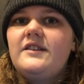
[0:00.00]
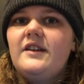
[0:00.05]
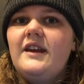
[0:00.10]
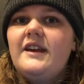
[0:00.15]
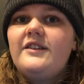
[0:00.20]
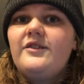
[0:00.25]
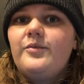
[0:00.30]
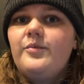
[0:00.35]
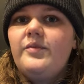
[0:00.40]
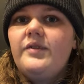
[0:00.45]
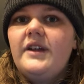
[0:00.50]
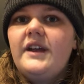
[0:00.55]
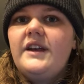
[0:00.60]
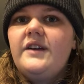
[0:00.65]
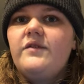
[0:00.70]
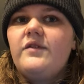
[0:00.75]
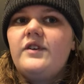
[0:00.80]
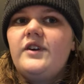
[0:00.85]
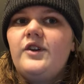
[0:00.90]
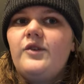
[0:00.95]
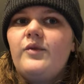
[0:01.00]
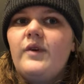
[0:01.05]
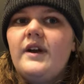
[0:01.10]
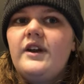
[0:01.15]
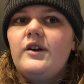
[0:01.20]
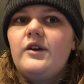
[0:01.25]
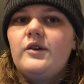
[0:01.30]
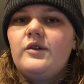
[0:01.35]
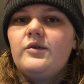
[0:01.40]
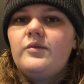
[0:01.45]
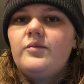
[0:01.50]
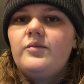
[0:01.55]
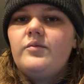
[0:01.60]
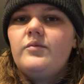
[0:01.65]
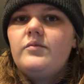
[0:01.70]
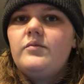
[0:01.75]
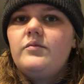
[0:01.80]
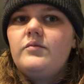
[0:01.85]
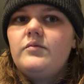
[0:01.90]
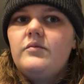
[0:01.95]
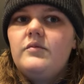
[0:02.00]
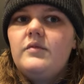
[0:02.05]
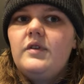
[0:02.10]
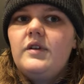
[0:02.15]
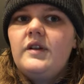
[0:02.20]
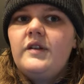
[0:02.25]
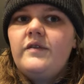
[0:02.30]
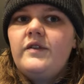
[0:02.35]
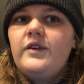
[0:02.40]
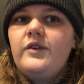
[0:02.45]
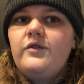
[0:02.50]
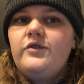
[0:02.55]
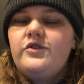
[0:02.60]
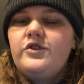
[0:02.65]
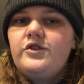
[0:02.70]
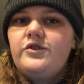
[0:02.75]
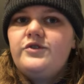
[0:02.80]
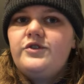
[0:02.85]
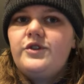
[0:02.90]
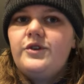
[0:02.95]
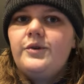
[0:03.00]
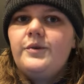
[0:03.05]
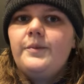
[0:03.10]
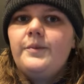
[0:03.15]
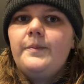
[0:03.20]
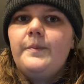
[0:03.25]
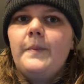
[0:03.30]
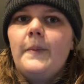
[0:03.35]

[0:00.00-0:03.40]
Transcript: it's blank for you to write your own if you choose to.